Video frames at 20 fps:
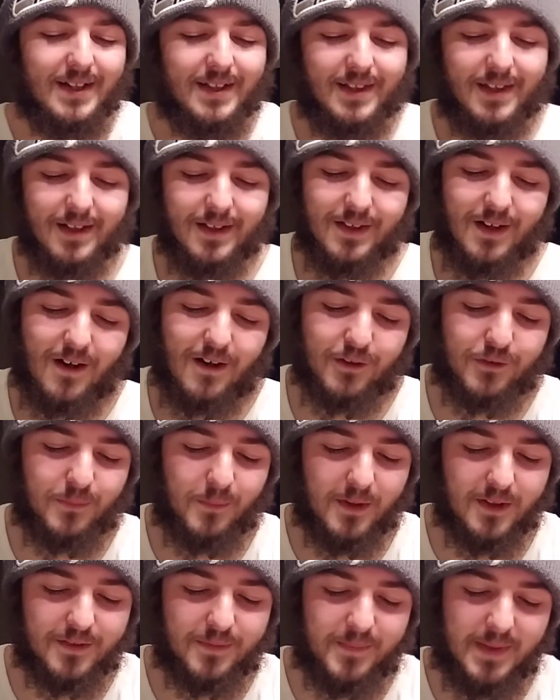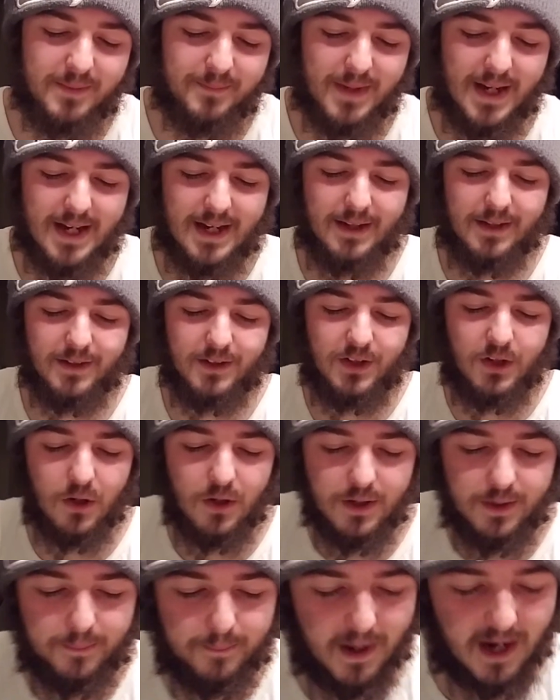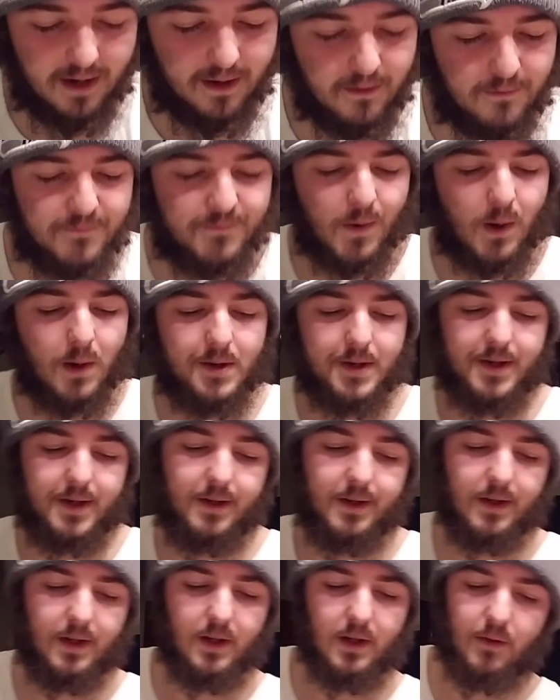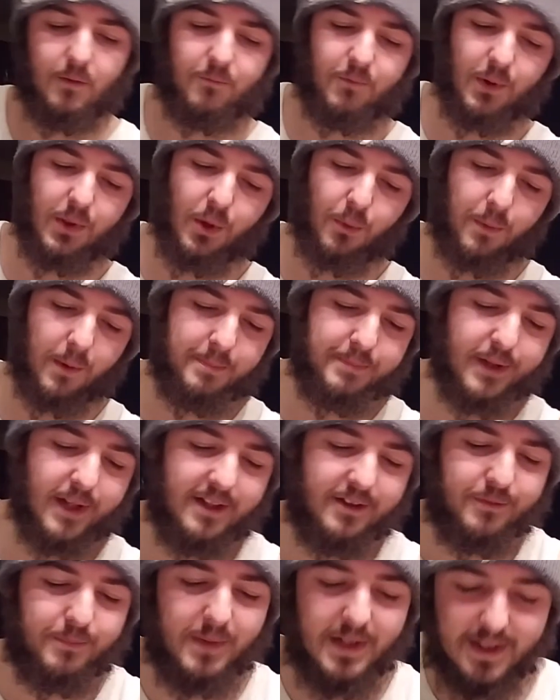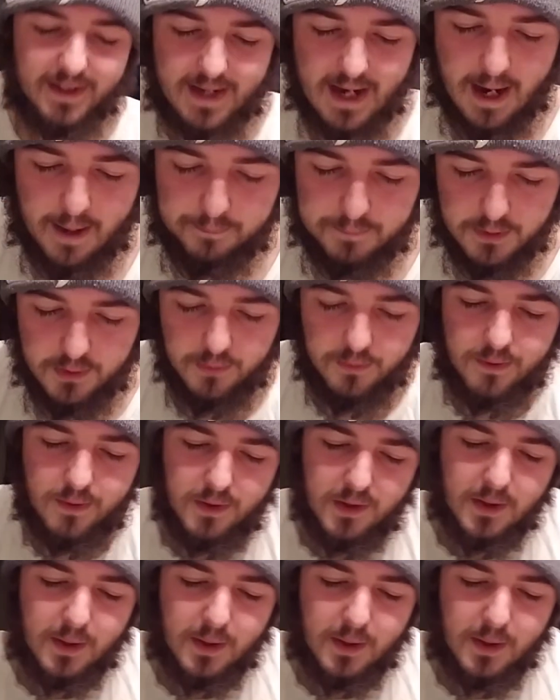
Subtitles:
The loss must be made good by a fund for the replacement of capital,